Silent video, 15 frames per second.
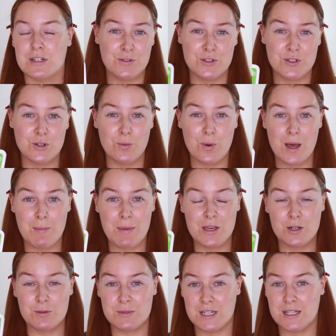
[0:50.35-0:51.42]
If you do wear
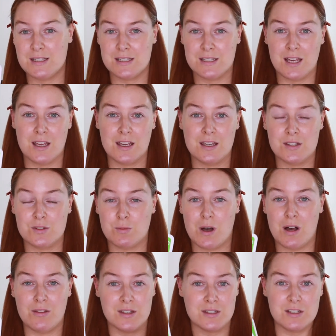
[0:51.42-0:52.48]
makeup day to day as
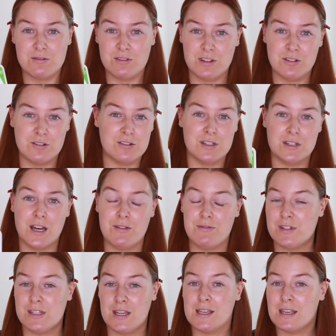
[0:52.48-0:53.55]
well, this is really good at night for
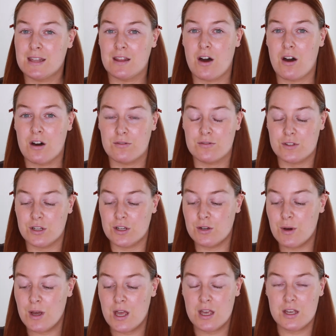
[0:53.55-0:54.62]
taking that off
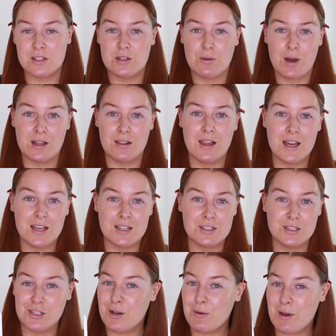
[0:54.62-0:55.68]
too. So I like
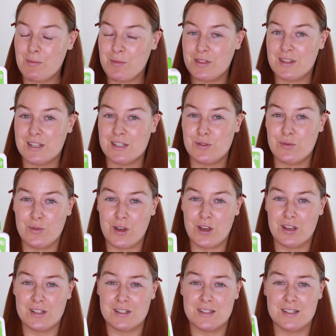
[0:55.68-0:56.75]
to go in with this
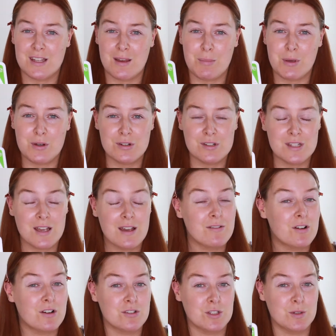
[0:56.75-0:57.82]
first because I have
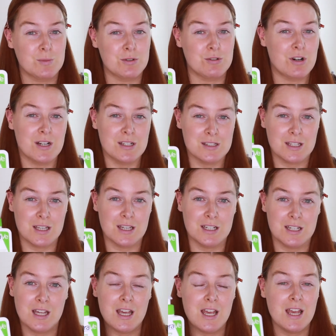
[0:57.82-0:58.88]
quite super dry
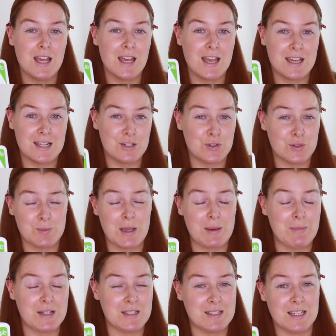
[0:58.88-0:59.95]
skin. It does make
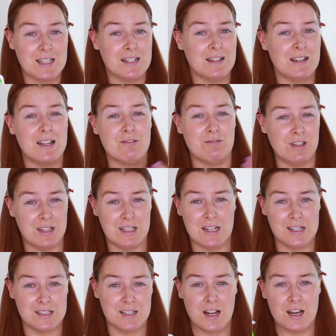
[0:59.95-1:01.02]
my skin really
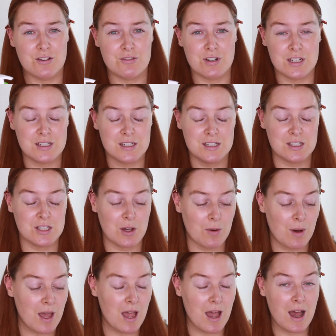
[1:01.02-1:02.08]
nice and hydrated.
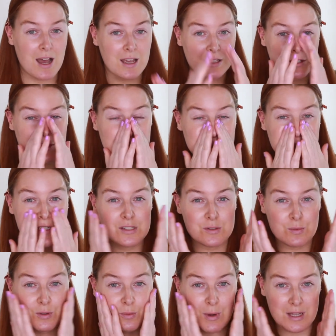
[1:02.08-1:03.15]
So I do this
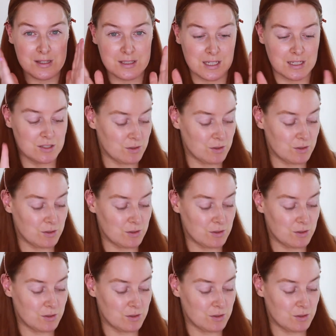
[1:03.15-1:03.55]
with wet skin.